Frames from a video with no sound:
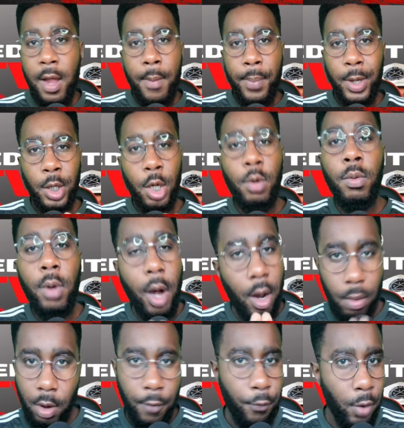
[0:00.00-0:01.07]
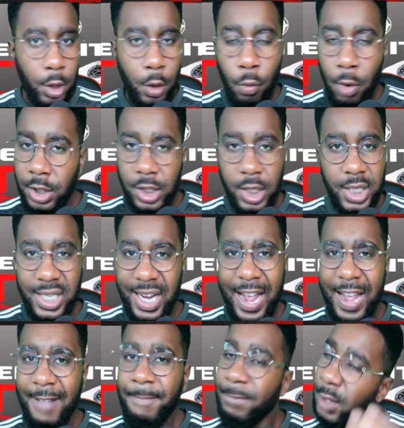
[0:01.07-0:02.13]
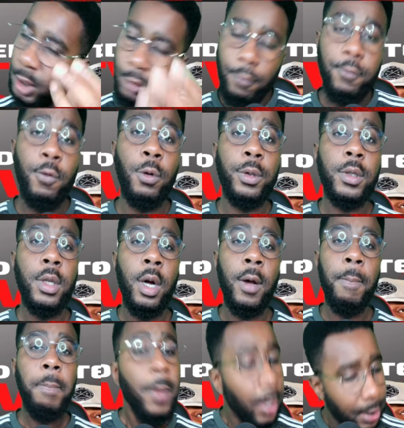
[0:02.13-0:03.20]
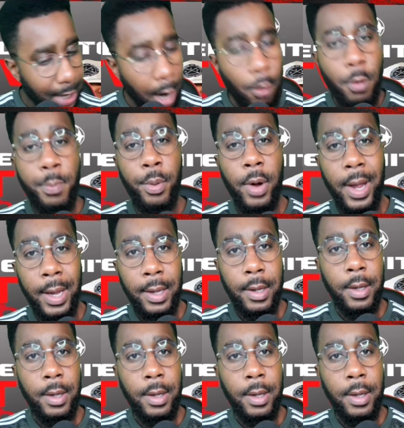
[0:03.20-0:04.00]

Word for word: But you, if when you watch this guy, he's a fraudster. Yahoo boy.